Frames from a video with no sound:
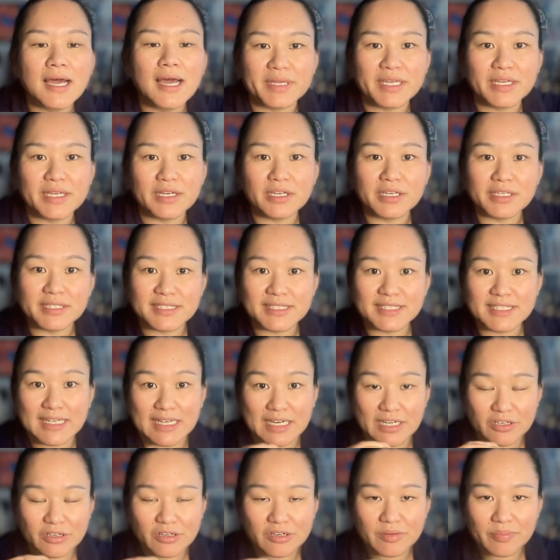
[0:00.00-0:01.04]
In a
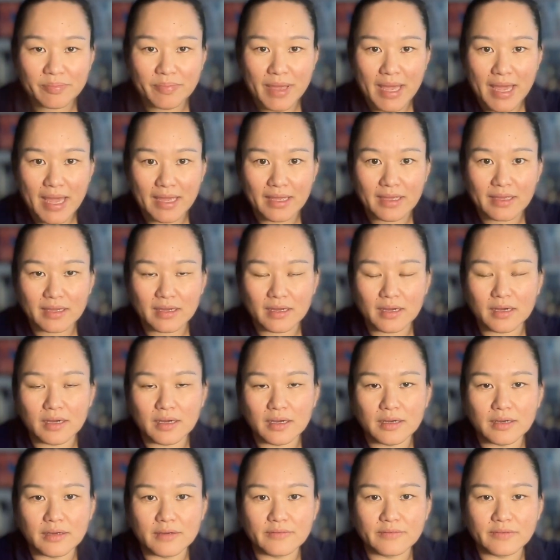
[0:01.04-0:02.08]
standard pack
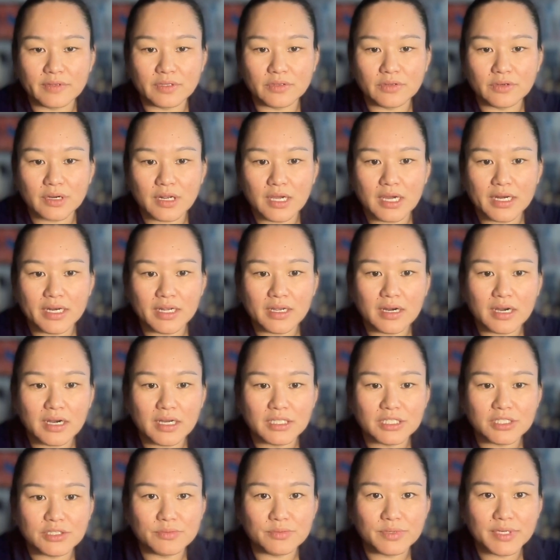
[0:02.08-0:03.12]
of Lorcana
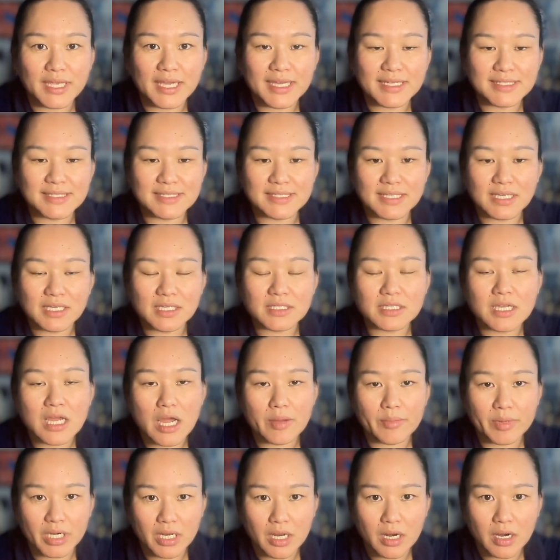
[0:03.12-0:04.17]
cards, you would get 6
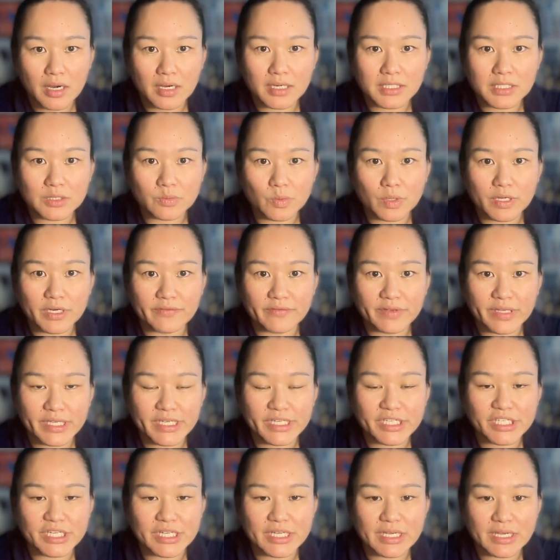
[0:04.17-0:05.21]
common cards, 1 of
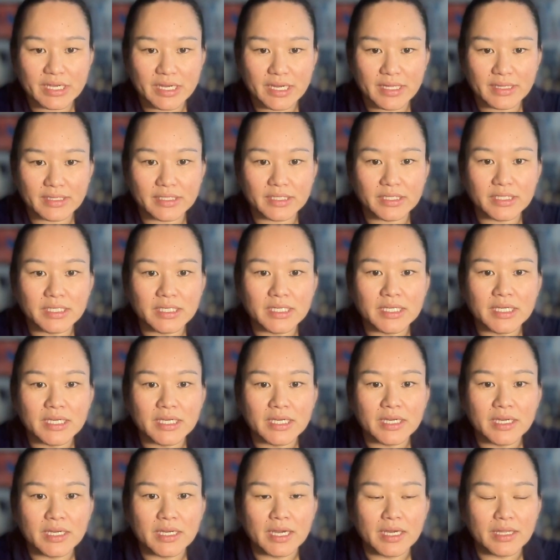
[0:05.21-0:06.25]
each ink color.
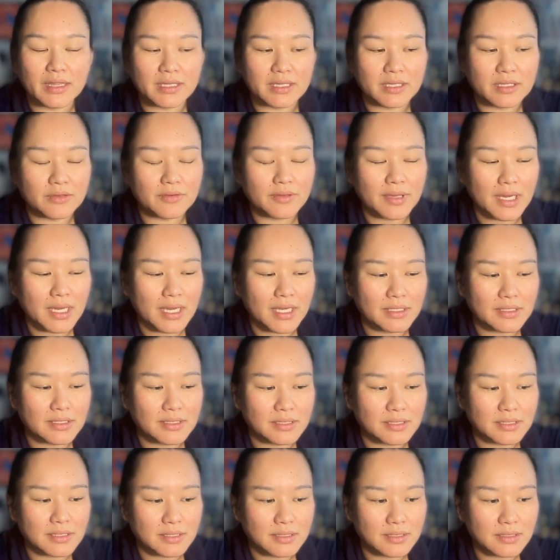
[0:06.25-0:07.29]
I think you
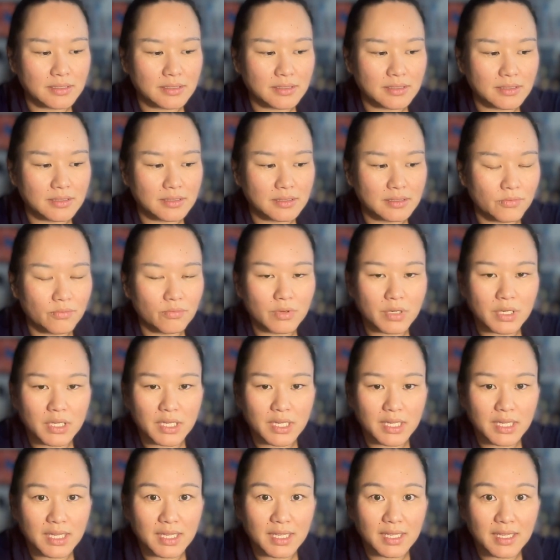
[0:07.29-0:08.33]
get
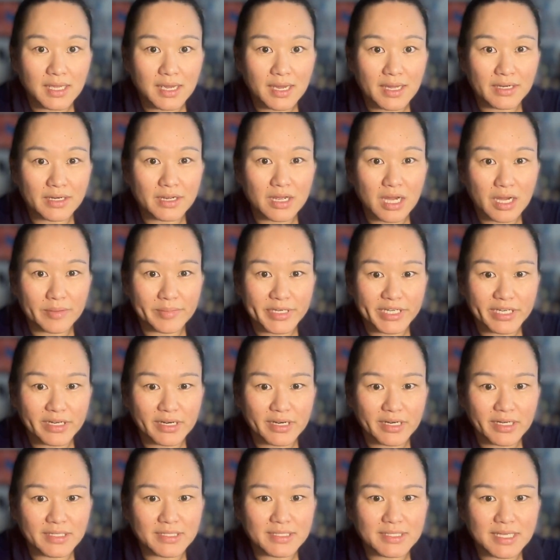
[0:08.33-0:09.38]
3 uncommon
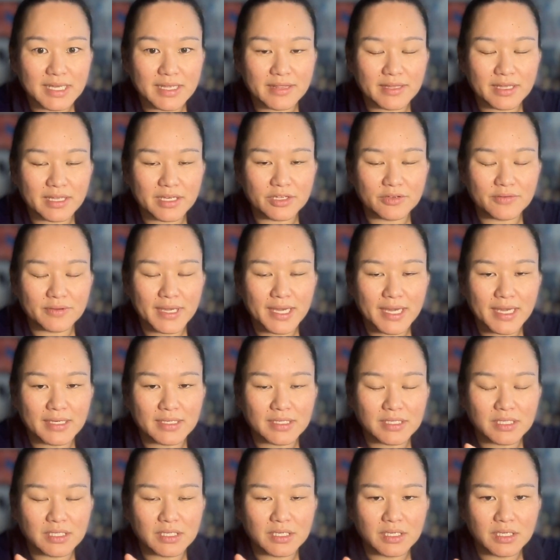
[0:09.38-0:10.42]
cards, and then you
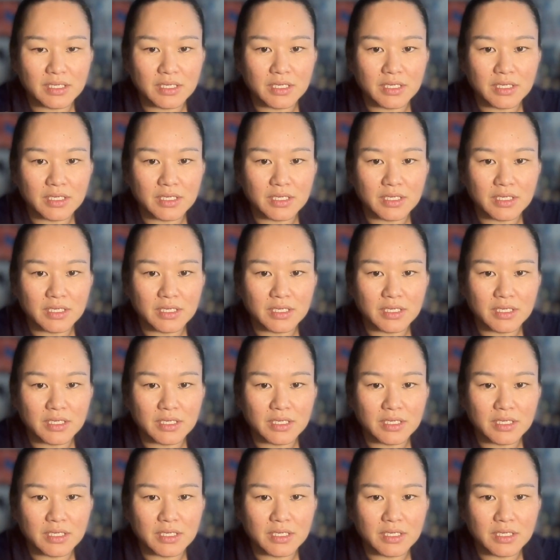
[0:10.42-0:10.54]
get